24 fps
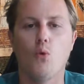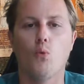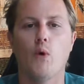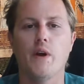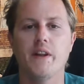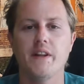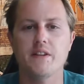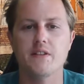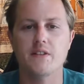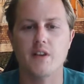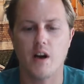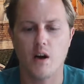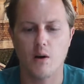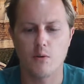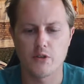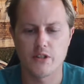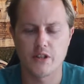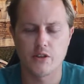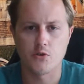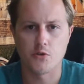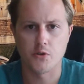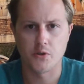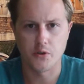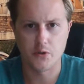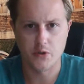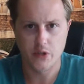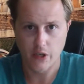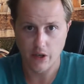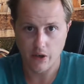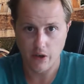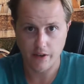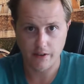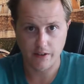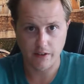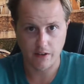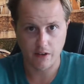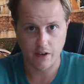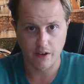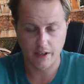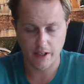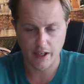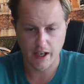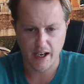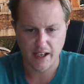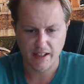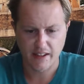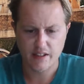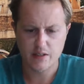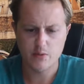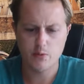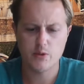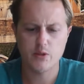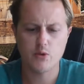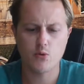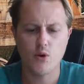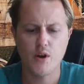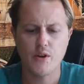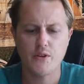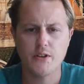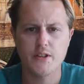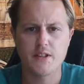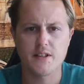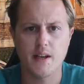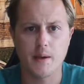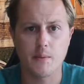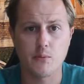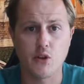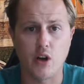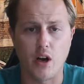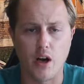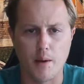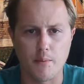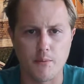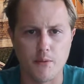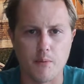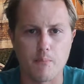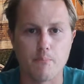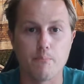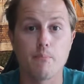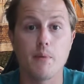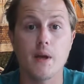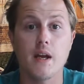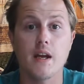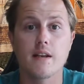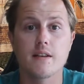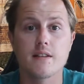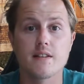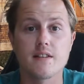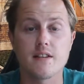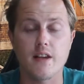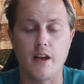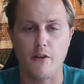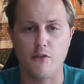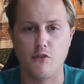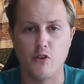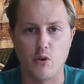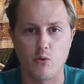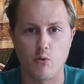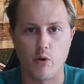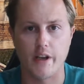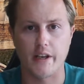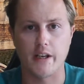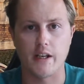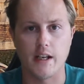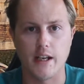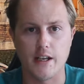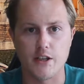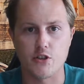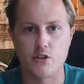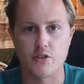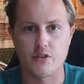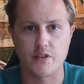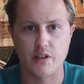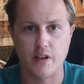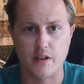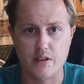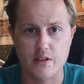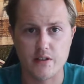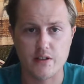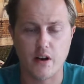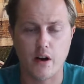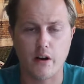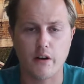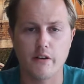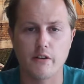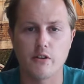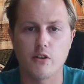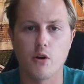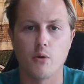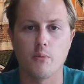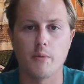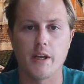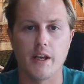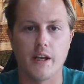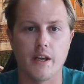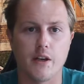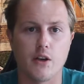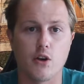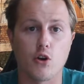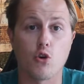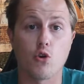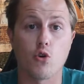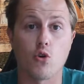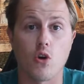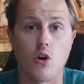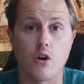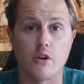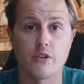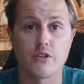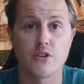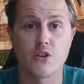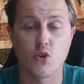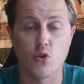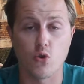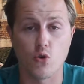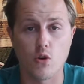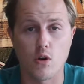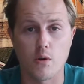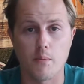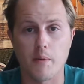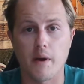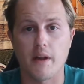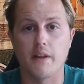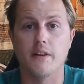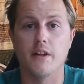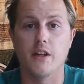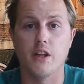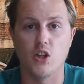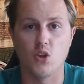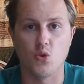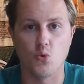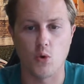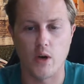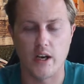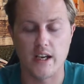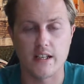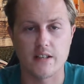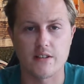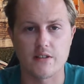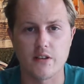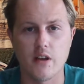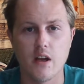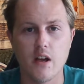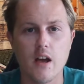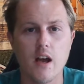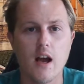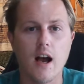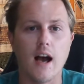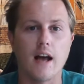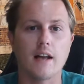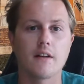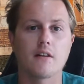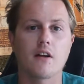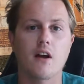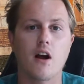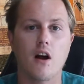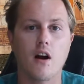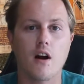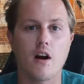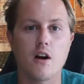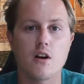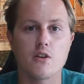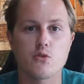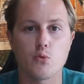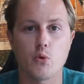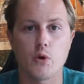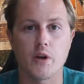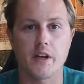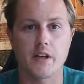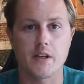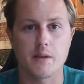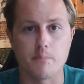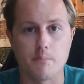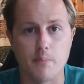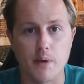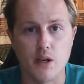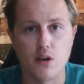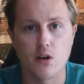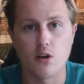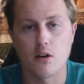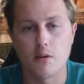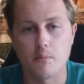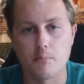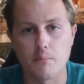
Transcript: When this car was introduced in 1998, this was around the same time that big safety regulations had started coming in across Europe and the US, and cars were getting bigger